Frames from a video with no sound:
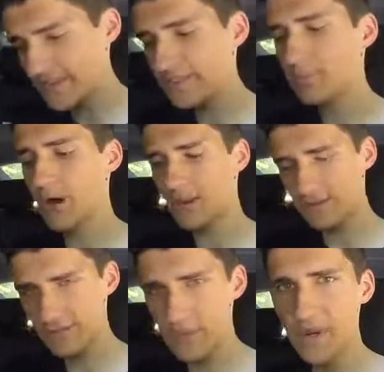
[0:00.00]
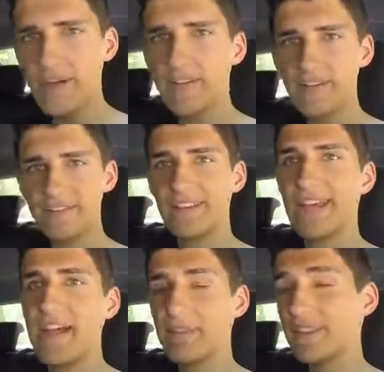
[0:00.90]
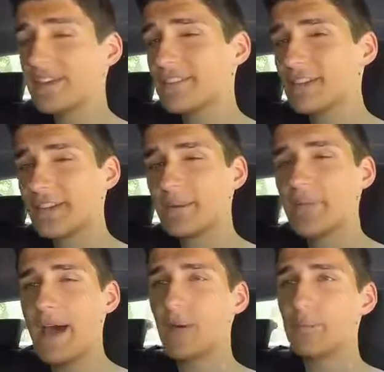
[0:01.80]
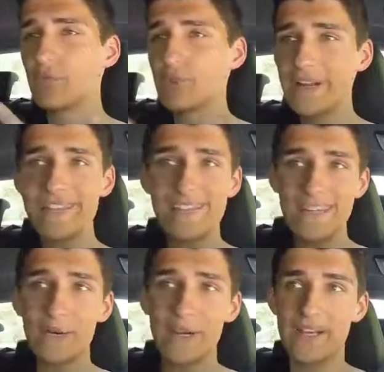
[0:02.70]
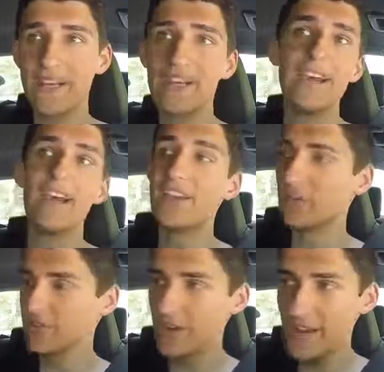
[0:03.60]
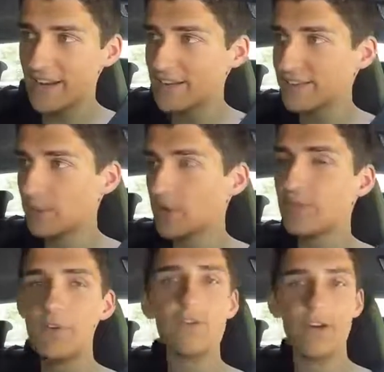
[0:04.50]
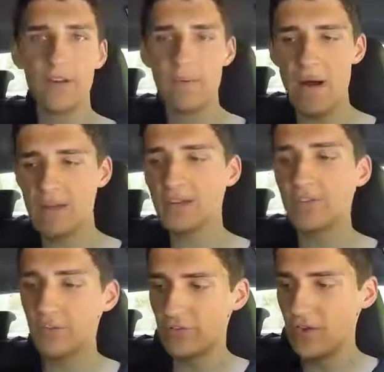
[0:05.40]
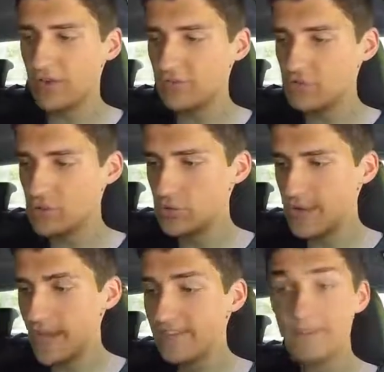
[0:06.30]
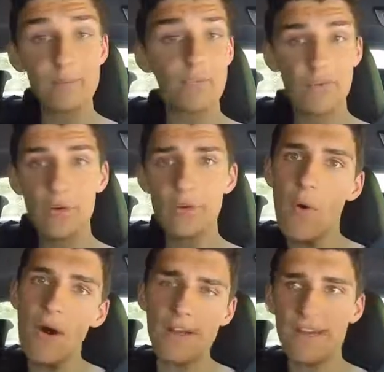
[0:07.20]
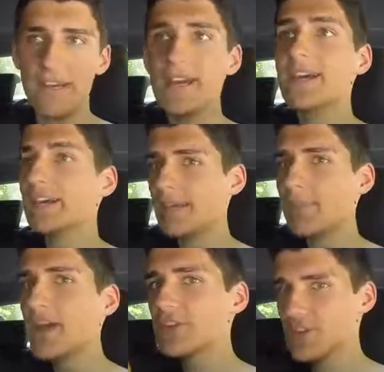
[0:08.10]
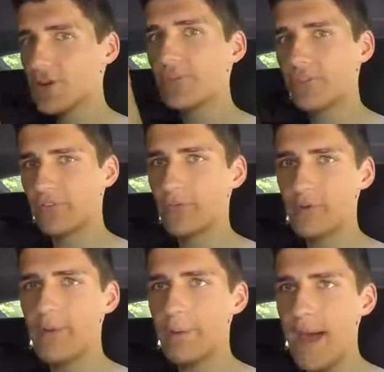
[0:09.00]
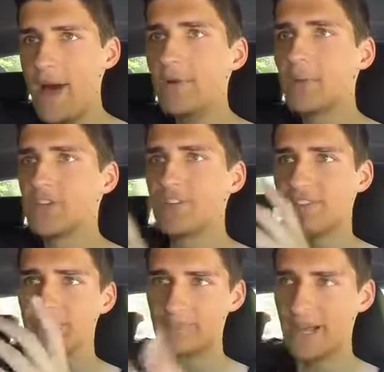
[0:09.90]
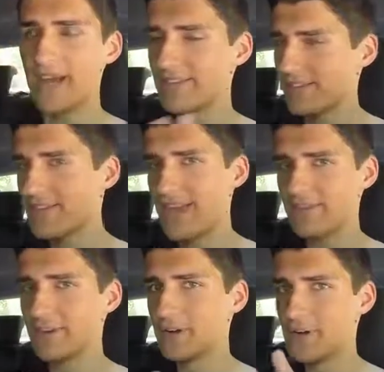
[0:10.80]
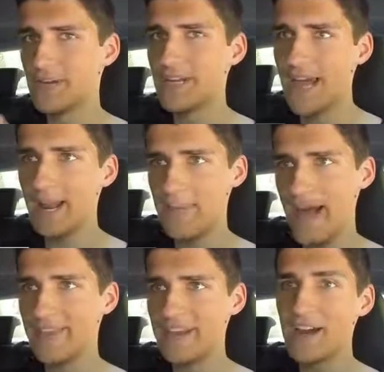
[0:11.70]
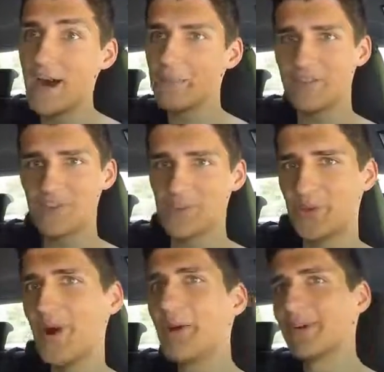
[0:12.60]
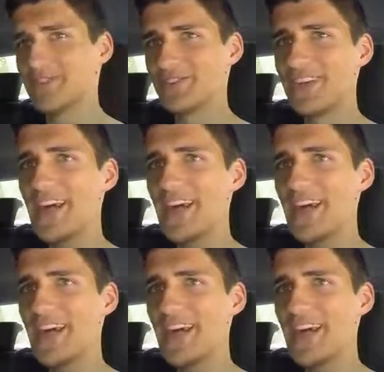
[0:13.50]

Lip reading: you get some products sold on the listing, everything is gonna compound pretty quickly. You'll start getting some reviews on your products. You'll start to get some sold quantity. eBay shows the sold amount, which is, like I said in the last video, a good and a bad thing. Competition will know how much you're